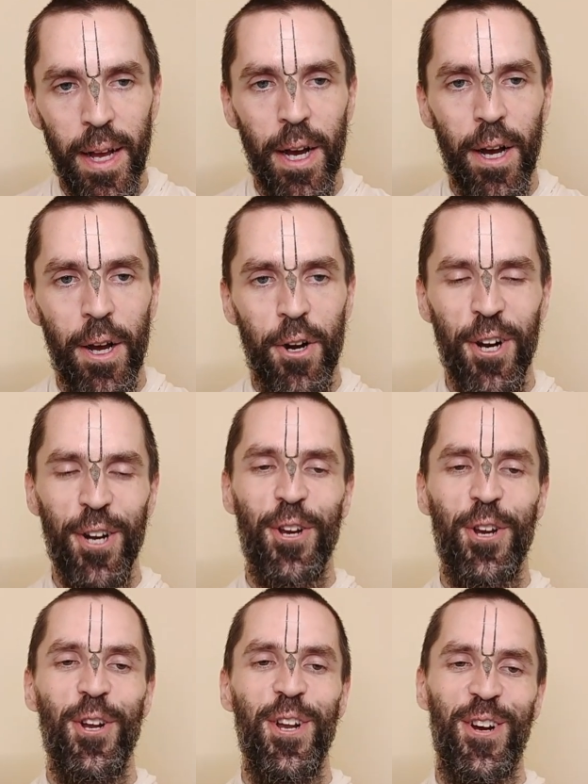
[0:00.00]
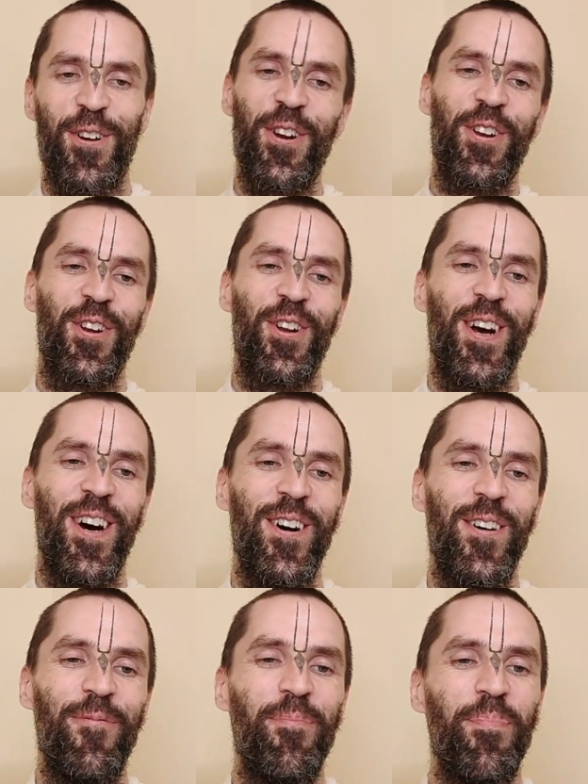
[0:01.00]
Krishna Krishna.
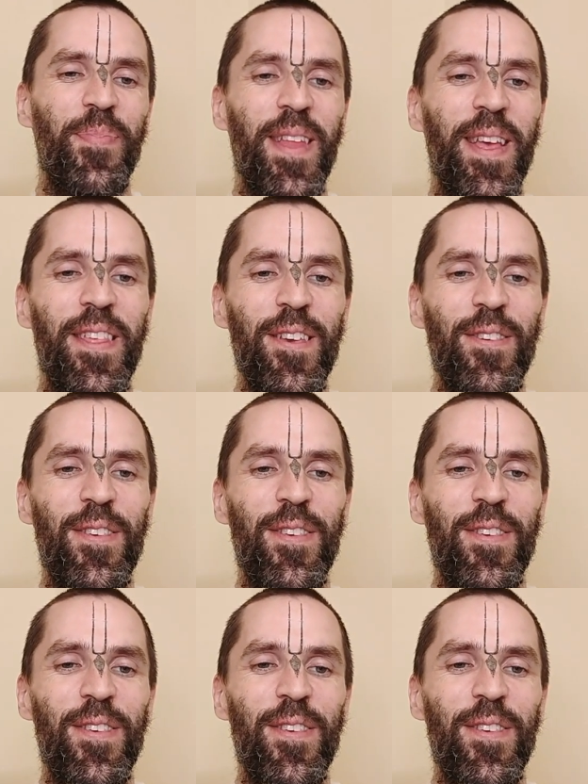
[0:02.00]
This